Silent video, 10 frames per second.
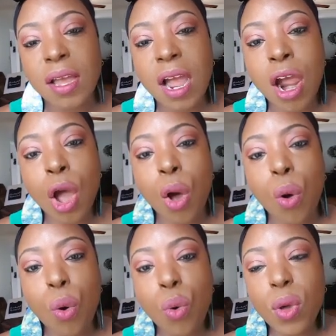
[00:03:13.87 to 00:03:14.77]
our
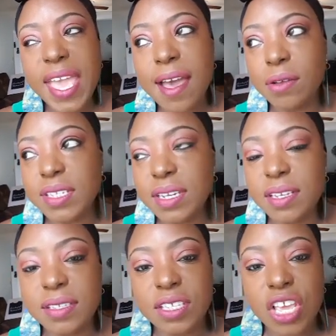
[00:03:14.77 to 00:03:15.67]
whole
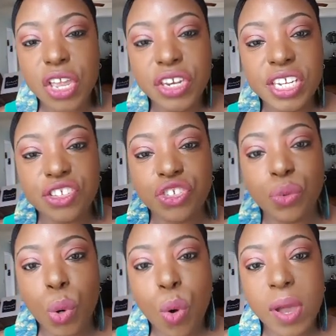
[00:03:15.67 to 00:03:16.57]
countenance
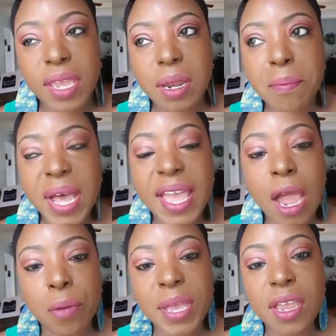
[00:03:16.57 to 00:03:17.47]
destroyed by
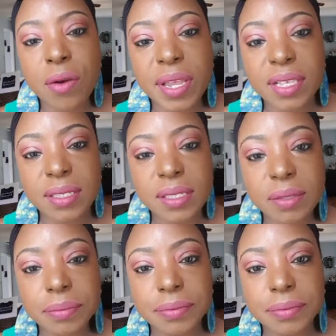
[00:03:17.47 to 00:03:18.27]
our parents.